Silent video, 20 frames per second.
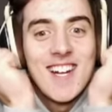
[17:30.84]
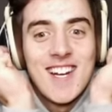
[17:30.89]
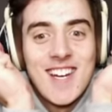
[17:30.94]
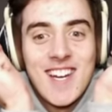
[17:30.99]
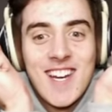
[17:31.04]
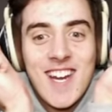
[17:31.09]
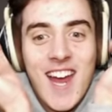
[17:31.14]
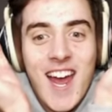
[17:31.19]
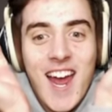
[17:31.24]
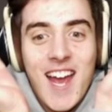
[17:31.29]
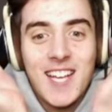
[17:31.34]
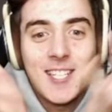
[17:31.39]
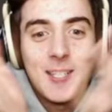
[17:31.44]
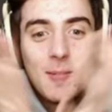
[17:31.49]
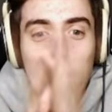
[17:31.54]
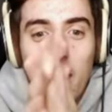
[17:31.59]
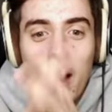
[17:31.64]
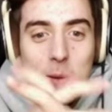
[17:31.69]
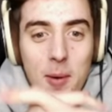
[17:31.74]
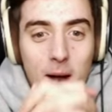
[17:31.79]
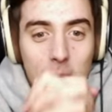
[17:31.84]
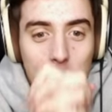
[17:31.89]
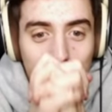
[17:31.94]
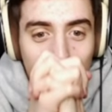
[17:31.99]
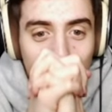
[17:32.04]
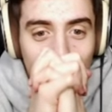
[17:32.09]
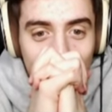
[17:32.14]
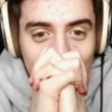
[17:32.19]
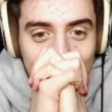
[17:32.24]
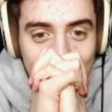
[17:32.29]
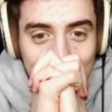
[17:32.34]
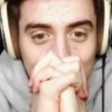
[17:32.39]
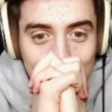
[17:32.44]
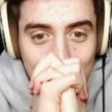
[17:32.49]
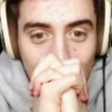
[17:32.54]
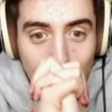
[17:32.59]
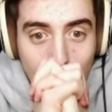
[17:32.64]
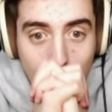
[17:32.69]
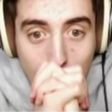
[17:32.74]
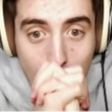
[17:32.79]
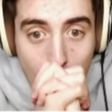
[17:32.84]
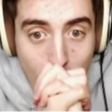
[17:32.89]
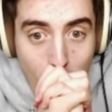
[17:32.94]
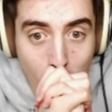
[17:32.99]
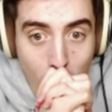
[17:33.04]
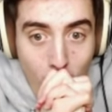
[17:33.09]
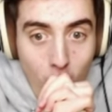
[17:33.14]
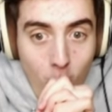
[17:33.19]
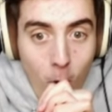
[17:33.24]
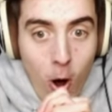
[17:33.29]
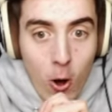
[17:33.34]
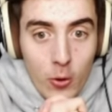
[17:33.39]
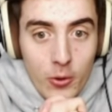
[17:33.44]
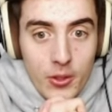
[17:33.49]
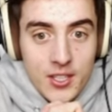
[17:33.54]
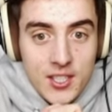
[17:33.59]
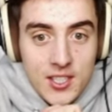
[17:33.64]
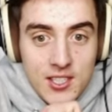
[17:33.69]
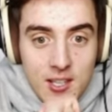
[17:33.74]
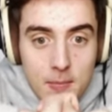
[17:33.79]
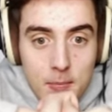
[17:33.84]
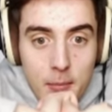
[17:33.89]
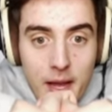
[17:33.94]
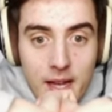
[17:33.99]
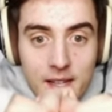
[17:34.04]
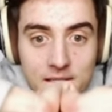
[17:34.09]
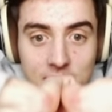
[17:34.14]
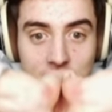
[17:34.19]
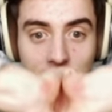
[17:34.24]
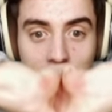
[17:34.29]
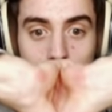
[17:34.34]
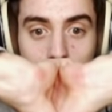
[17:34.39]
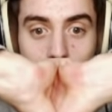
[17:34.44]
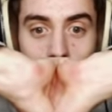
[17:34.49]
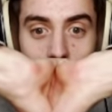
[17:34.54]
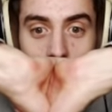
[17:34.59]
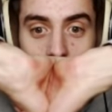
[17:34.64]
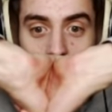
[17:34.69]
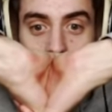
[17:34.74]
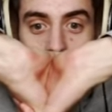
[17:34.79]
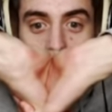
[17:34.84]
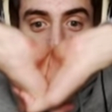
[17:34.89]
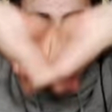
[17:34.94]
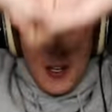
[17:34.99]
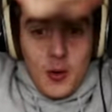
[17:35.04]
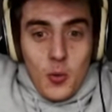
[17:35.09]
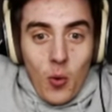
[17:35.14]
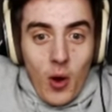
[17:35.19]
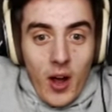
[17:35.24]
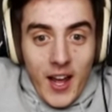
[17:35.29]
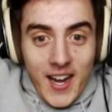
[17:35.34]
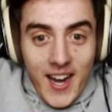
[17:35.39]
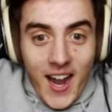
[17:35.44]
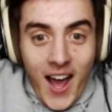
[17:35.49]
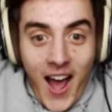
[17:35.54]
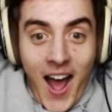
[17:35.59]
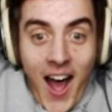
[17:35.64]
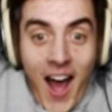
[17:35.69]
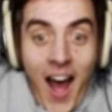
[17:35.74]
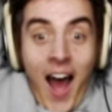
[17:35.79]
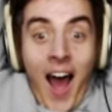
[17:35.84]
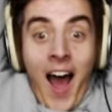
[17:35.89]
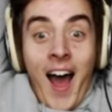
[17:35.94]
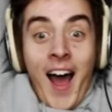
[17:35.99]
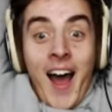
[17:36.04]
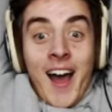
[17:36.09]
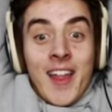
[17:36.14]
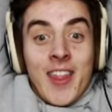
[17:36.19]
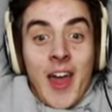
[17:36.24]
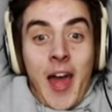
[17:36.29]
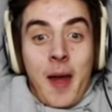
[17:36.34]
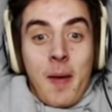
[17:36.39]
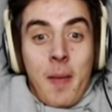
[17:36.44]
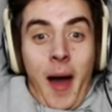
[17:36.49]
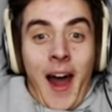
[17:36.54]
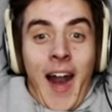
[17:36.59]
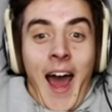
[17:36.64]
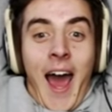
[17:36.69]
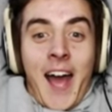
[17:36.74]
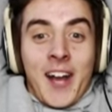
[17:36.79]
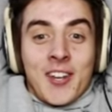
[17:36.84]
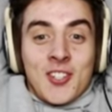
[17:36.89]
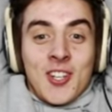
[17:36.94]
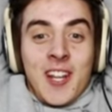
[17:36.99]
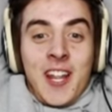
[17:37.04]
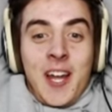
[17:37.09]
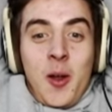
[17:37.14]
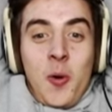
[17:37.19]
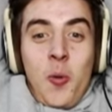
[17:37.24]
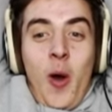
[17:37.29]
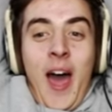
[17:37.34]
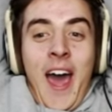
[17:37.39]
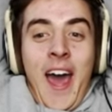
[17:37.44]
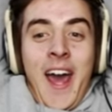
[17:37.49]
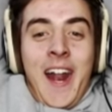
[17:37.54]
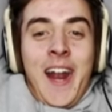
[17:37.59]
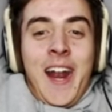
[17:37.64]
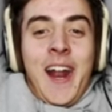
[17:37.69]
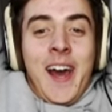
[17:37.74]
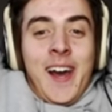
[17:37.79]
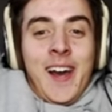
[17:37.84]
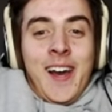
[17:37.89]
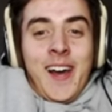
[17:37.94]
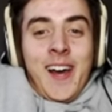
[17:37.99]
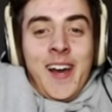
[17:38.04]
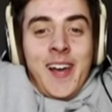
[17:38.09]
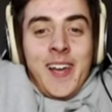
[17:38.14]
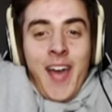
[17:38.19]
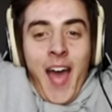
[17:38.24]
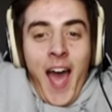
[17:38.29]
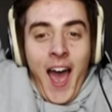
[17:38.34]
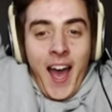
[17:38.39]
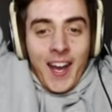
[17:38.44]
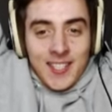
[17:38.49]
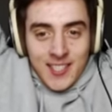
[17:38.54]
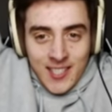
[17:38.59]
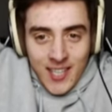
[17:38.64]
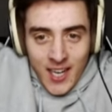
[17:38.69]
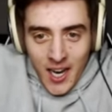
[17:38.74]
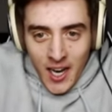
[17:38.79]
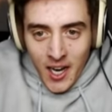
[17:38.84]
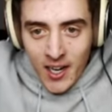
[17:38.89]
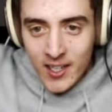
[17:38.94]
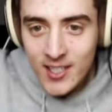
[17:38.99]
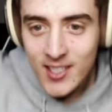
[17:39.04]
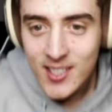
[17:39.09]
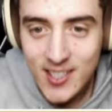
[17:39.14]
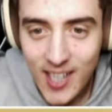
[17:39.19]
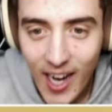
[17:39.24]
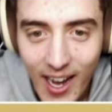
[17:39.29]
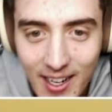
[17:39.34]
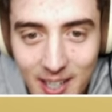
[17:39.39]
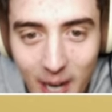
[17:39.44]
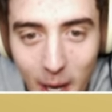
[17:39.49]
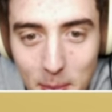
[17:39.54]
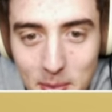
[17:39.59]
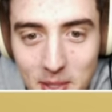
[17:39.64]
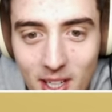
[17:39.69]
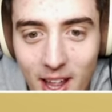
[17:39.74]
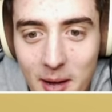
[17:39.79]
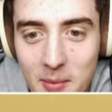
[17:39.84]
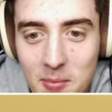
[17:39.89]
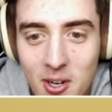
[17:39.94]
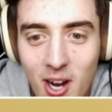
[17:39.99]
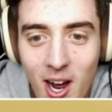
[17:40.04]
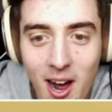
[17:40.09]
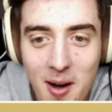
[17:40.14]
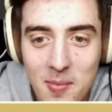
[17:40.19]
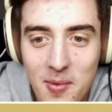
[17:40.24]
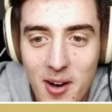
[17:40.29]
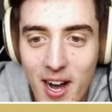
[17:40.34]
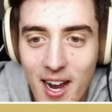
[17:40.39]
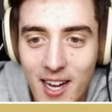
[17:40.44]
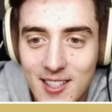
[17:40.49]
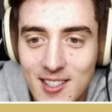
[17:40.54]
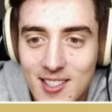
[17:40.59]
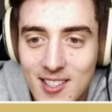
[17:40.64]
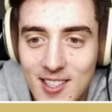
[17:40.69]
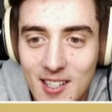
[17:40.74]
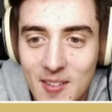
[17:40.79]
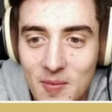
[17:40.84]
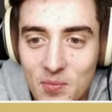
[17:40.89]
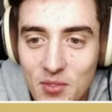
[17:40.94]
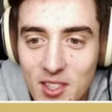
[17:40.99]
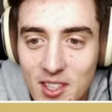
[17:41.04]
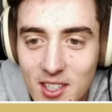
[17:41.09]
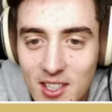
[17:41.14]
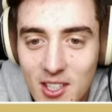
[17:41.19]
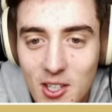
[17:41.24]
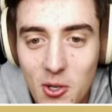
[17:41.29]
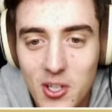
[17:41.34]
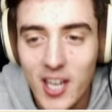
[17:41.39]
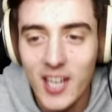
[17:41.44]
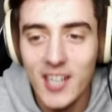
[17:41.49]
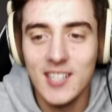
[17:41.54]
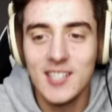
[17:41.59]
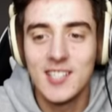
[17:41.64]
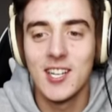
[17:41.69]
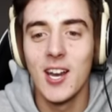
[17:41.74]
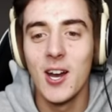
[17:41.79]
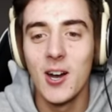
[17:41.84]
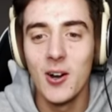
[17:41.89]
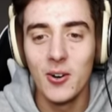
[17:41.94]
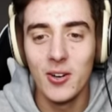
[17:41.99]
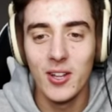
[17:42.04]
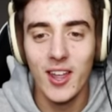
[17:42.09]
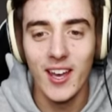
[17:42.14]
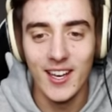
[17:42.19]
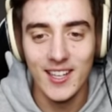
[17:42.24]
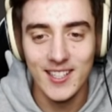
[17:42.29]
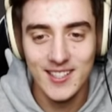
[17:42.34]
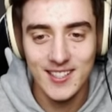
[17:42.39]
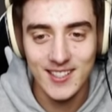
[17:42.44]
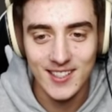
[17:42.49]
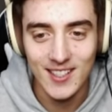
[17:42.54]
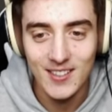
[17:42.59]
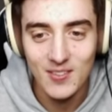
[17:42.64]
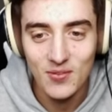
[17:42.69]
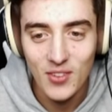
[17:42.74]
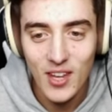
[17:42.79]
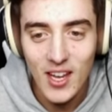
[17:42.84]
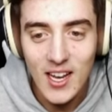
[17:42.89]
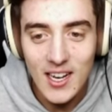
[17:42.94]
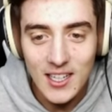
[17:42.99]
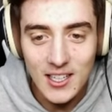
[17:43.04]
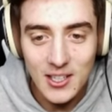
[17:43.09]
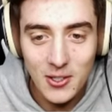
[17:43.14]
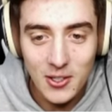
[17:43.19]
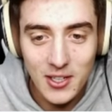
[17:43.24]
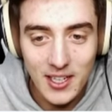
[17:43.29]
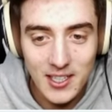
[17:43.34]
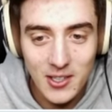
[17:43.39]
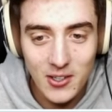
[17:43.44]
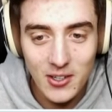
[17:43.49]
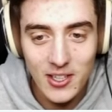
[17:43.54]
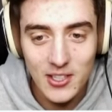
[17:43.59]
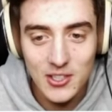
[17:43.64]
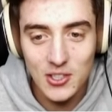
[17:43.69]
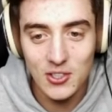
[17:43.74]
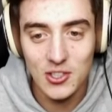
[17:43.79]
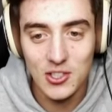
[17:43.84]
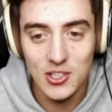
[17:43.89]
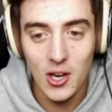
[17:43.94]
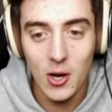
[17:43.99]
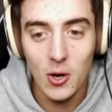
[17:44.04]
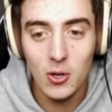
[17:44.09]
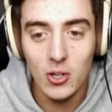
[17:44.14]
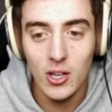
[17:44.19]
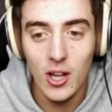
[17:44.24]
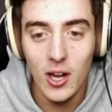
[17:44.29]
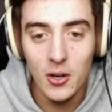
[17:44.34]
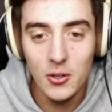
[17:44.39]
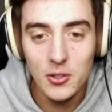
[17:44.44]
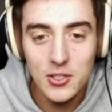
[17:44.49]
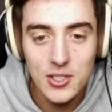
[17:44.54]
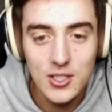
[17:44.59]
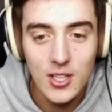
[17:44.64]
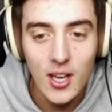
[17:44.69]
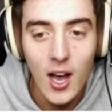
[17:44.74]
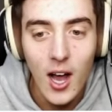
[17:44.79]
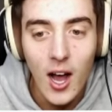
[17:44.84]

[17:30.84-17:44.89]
Yes, my barbarians. Oh, oh, this is amazing. They might actually win. They might actually win. Yes. Stand up to them, comrades. You can do this. You can do this. You're so close.